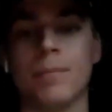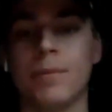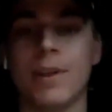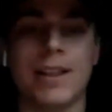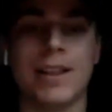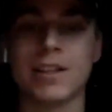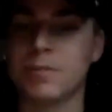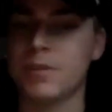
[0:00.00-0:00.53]

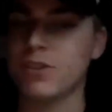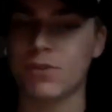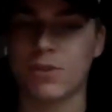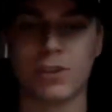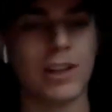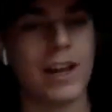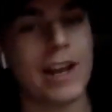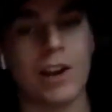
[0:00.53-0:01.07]
Like that's a potential
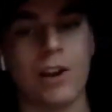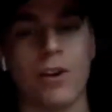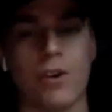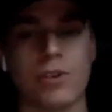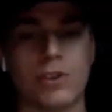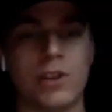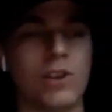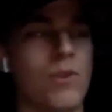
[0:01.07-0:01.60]
client of
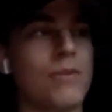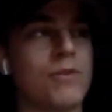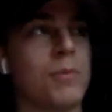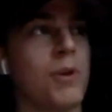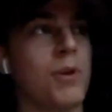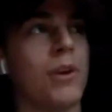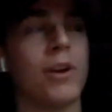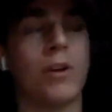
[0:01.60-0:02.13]
yours, and you have to
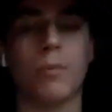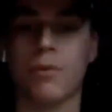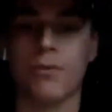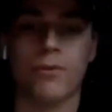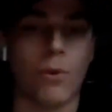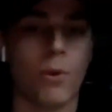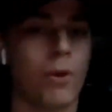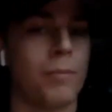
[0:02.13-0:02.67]
be ready to
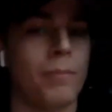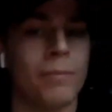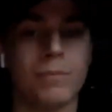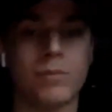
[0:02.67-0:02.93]
perform.